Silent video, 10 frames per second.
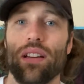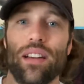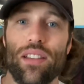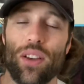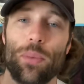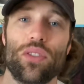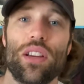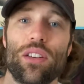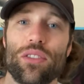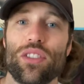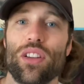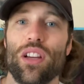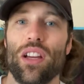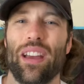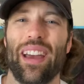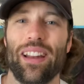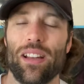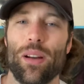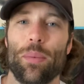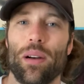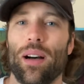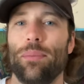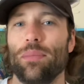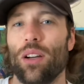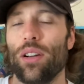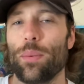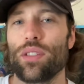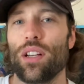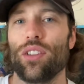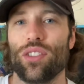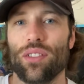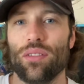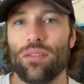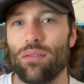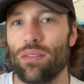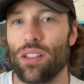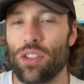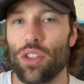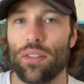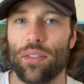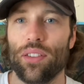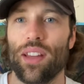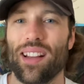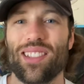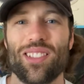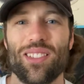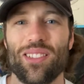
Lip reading: it's upstairs. And I ended up going upstairs and the turf is next